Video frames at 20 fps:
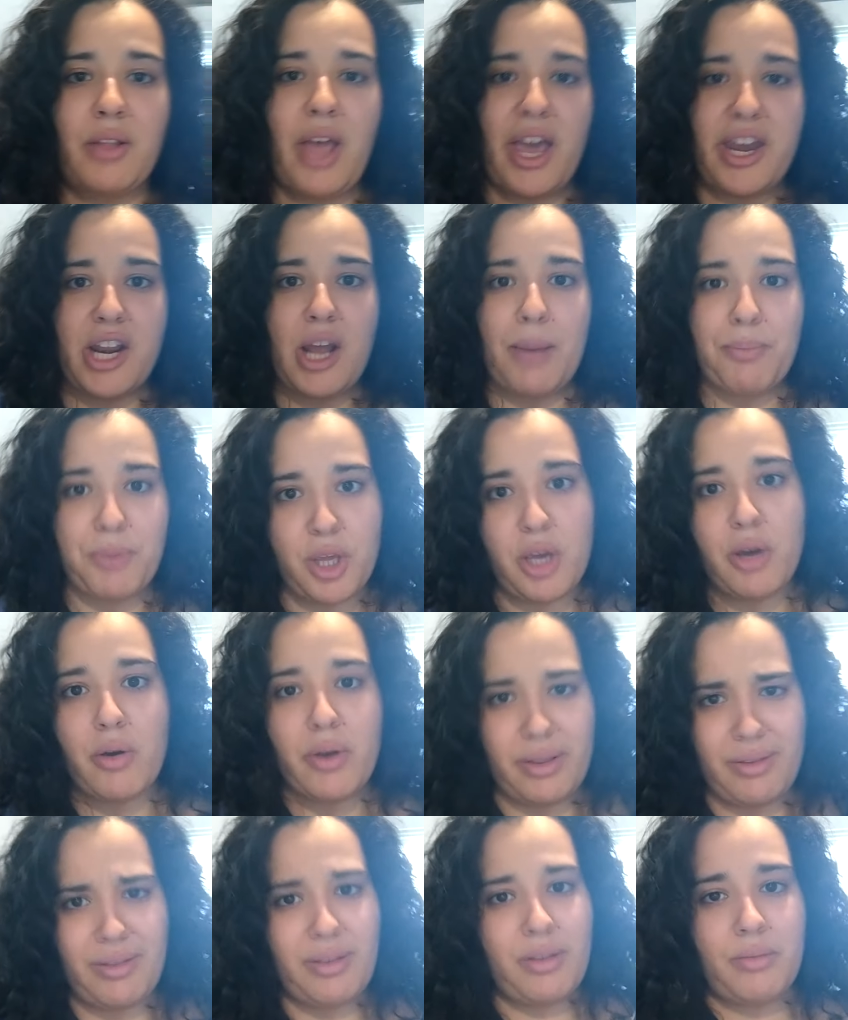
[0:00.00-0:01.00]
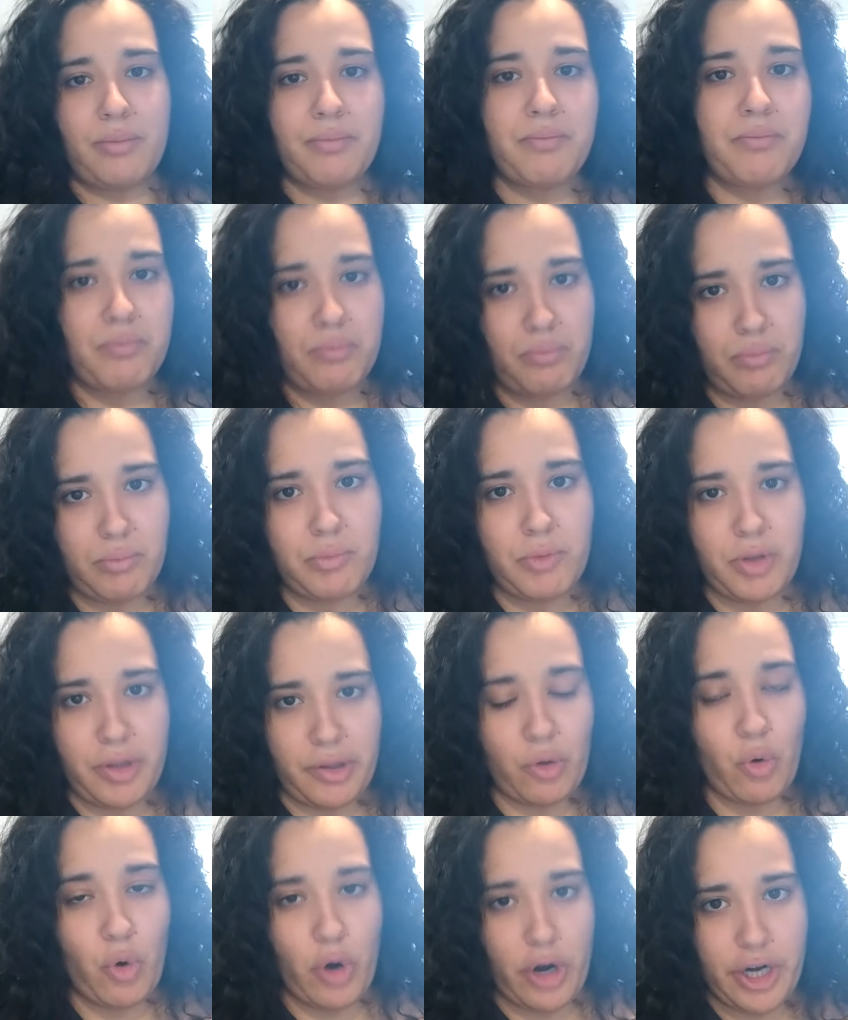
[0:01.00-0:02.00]
lighting up too. It's
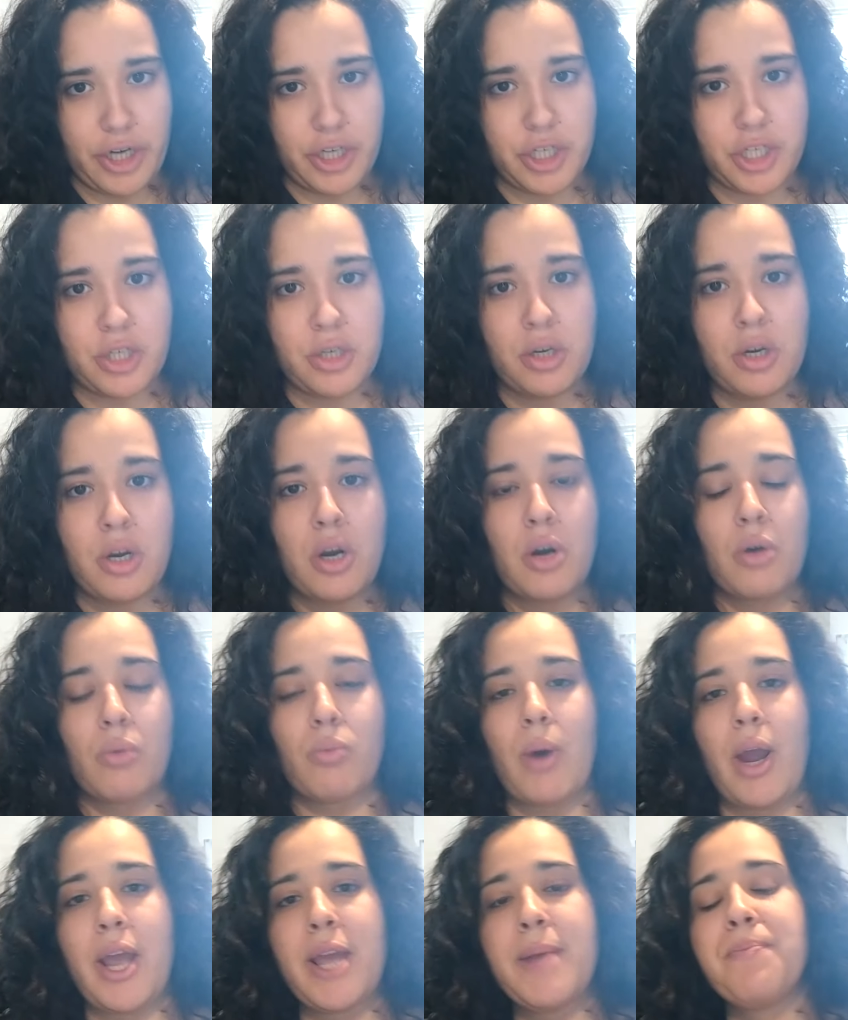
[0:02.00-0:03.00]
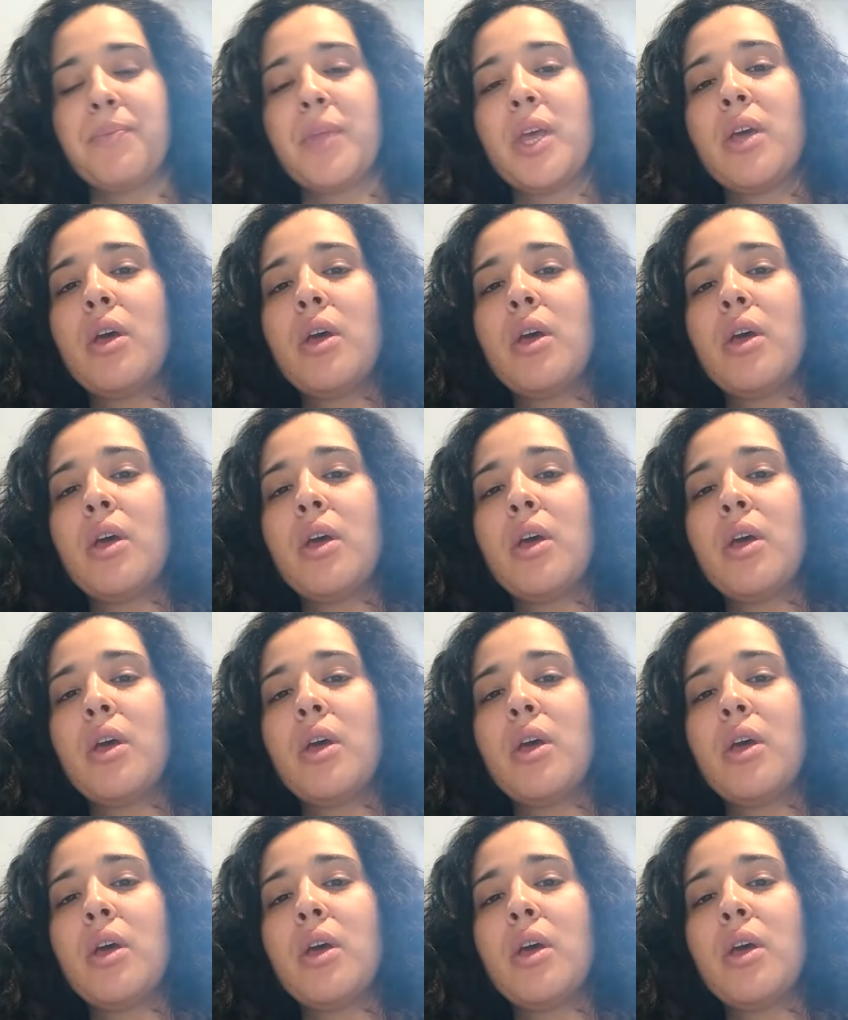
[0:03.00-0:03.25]
orange, right?